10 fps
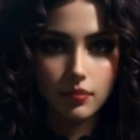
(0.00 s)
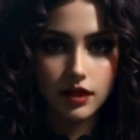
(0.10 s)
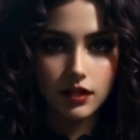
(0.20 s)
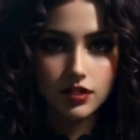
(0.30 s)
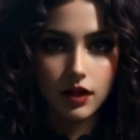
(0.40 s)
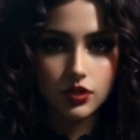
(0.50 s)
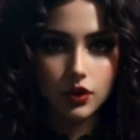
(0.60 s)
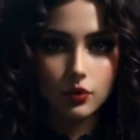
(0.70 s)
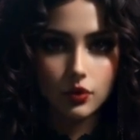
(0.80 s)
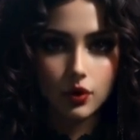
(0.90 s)
But as they
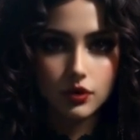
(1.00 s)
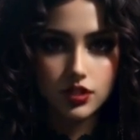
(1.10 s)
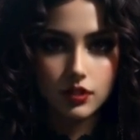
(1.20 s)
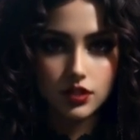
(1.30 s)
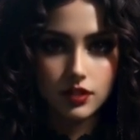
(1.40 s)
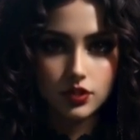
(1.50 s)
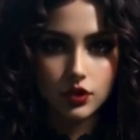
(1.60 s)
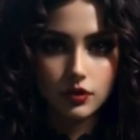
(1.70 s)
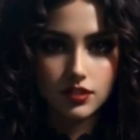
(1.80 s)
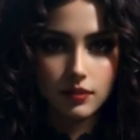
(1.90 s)
drew closer to the
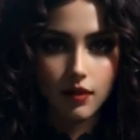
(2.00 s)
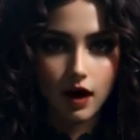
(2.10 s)
truth,